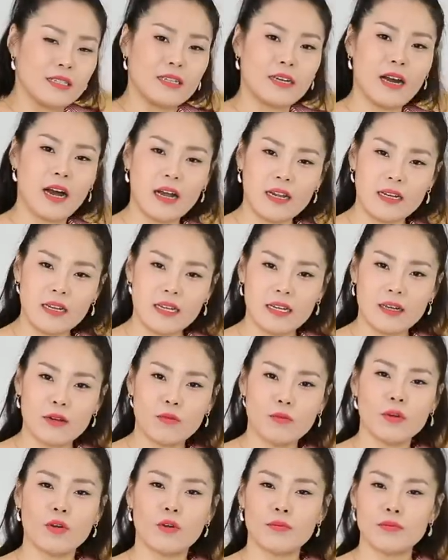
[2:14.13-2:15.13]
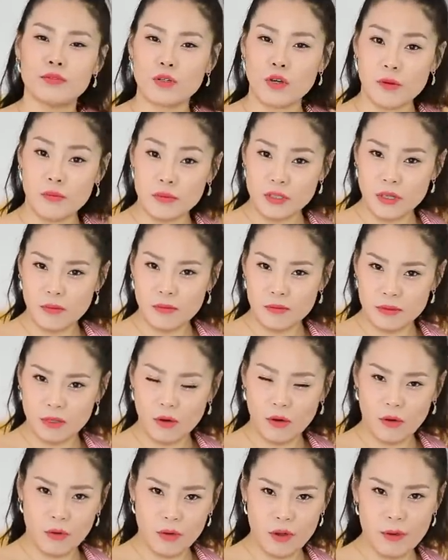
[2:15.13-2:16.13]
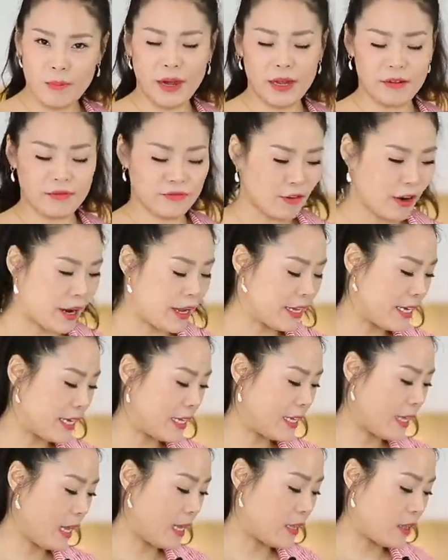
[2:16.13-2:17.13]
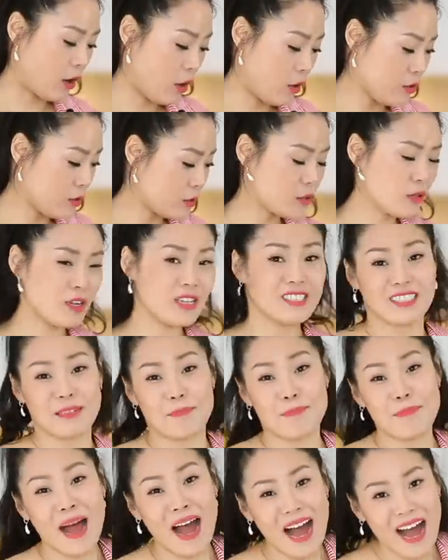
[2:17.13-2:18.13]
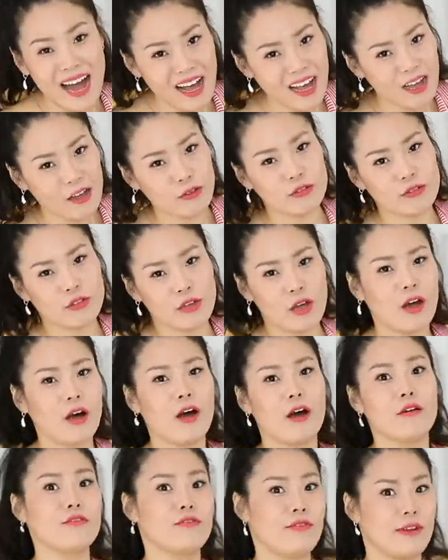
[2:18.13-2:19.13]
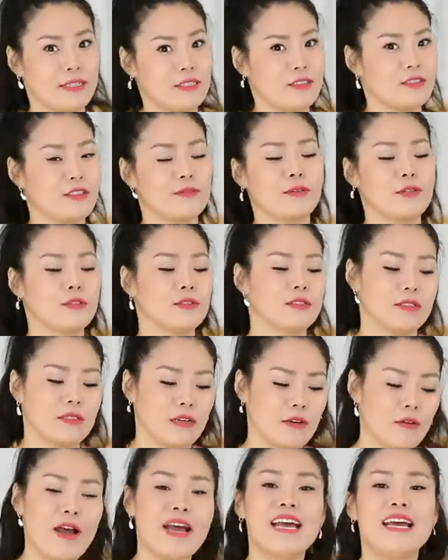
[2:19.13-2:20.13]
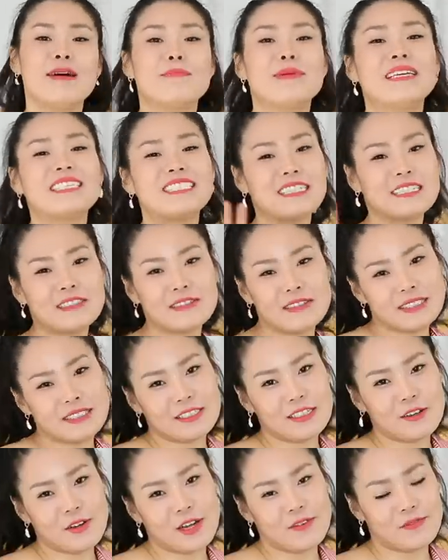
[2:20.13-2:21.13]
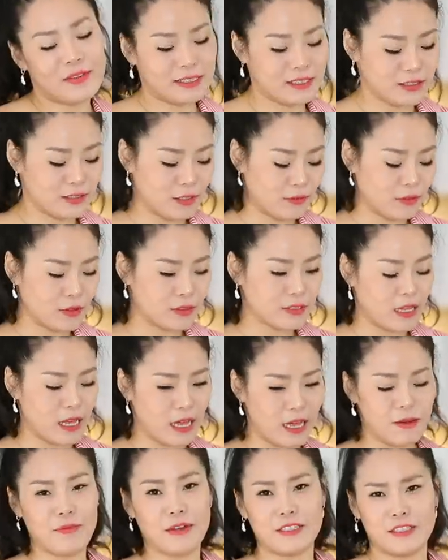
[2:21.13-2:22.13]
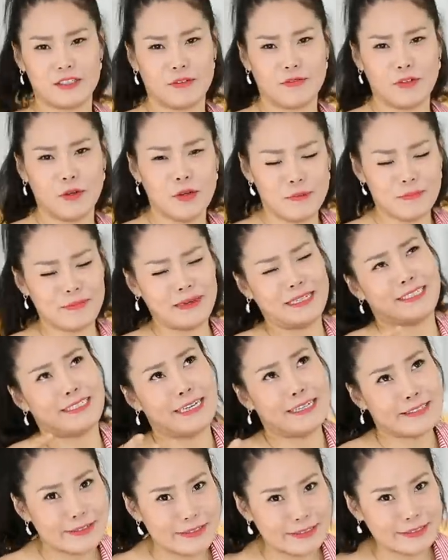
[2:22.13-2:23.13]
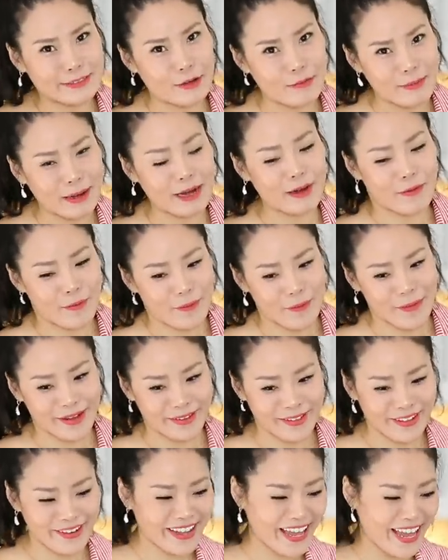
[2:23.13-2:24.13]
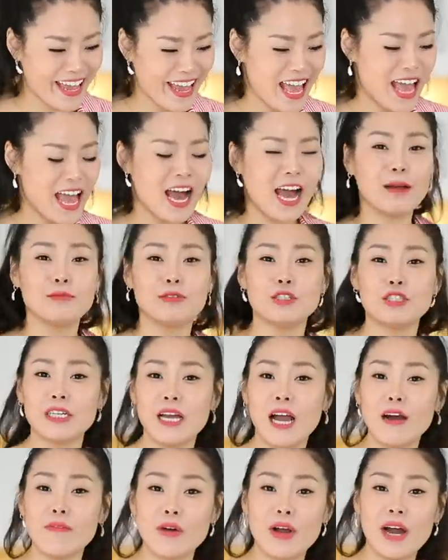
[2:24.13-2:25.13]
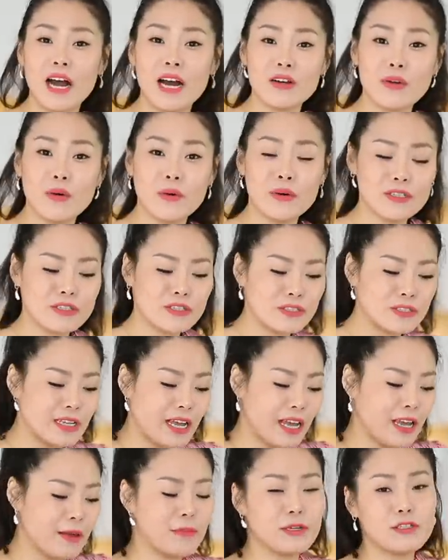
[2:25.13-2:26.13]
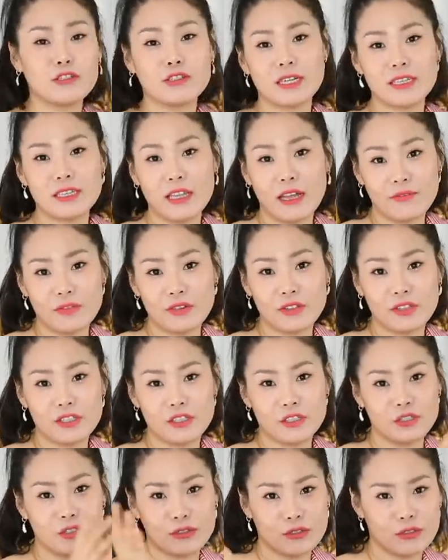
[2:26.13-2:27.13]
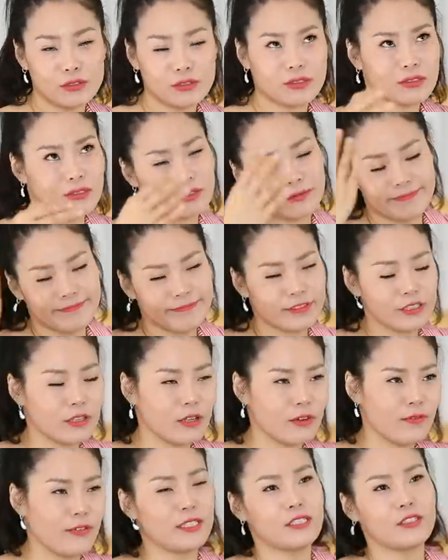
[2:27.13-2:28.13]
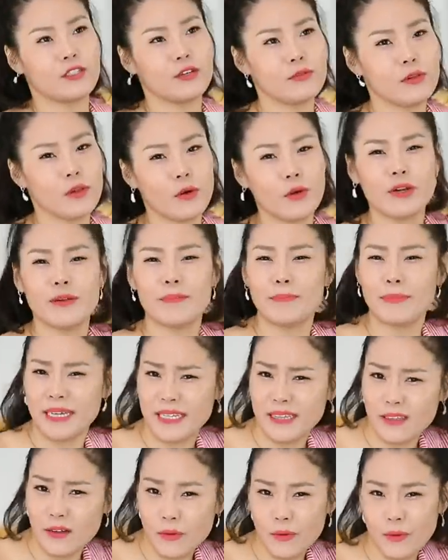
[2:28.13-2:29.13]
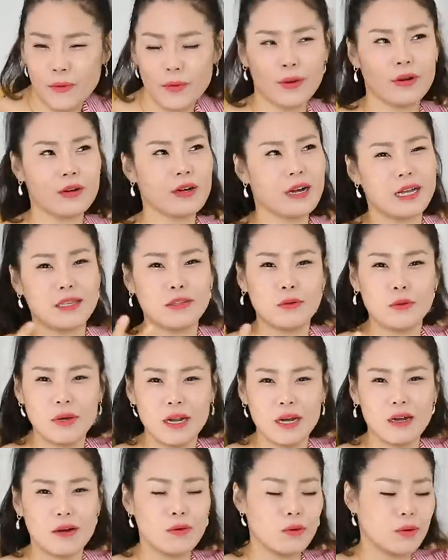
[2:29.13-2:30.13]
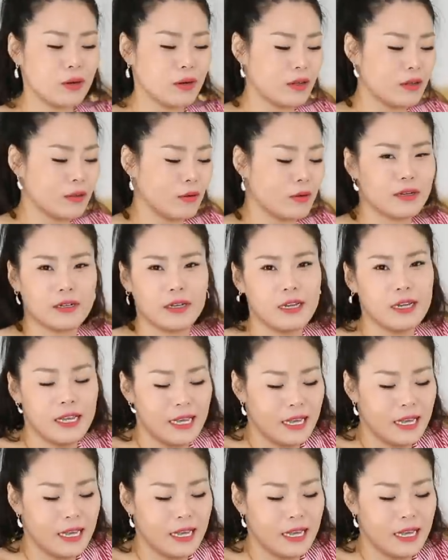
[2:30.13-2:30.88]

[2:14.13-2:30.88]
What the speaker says: garlic will absorb some of the oil by frying it, and also it's a pound of vegetables. So be generous about be generous about oil, okay? I'm using avocado oil today, but you can definitely use, you know, vegetable oil, peanut oil, canola oil, or